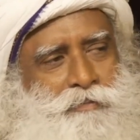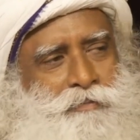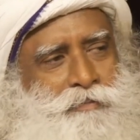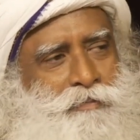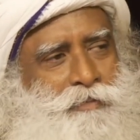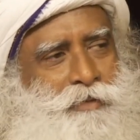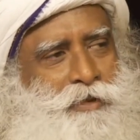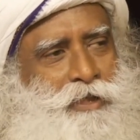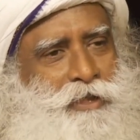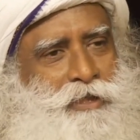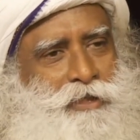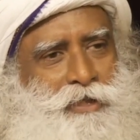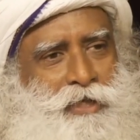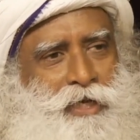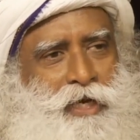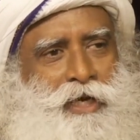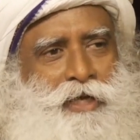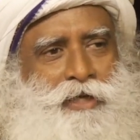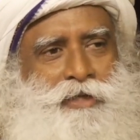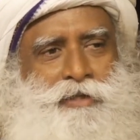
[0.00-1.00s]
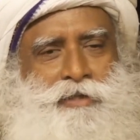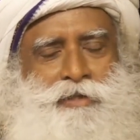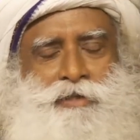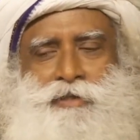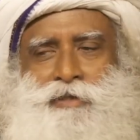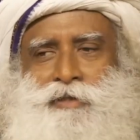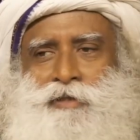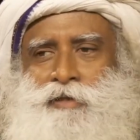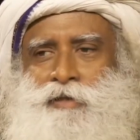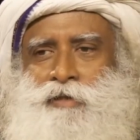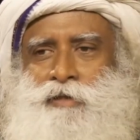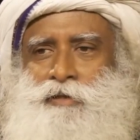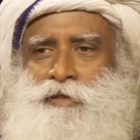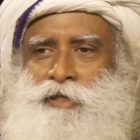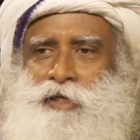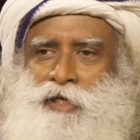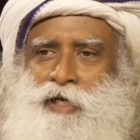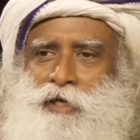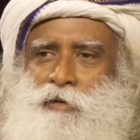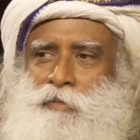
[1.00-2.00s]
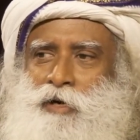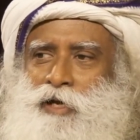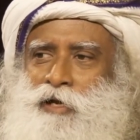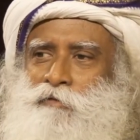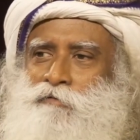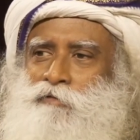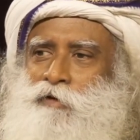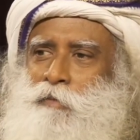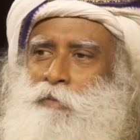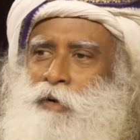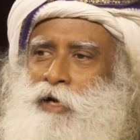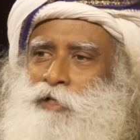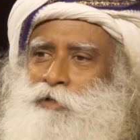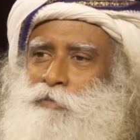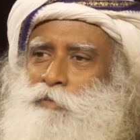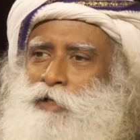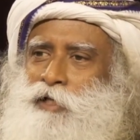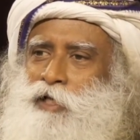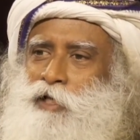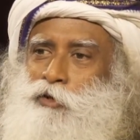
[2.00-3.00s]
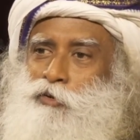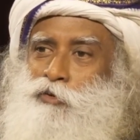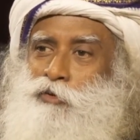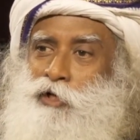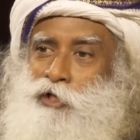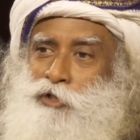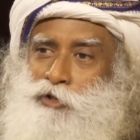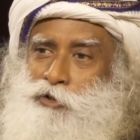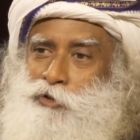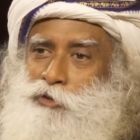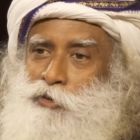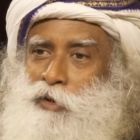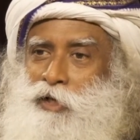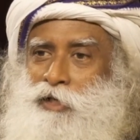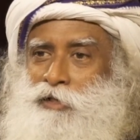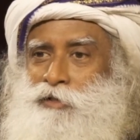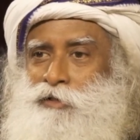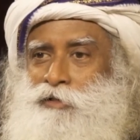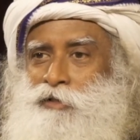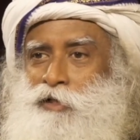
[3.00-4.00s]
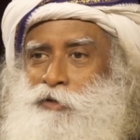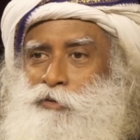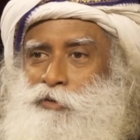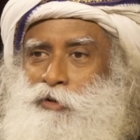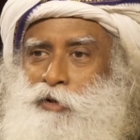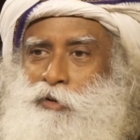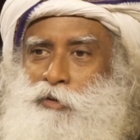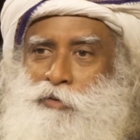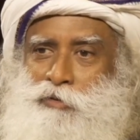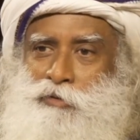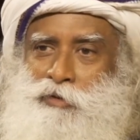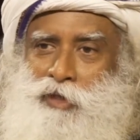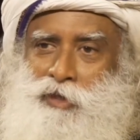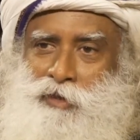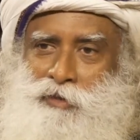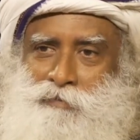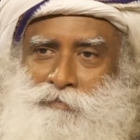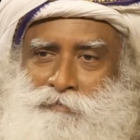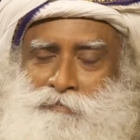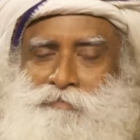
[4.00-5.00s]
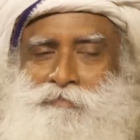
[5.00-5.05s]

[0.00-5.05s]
these guys taking money from us, but they don't listen to us, they do their own thing.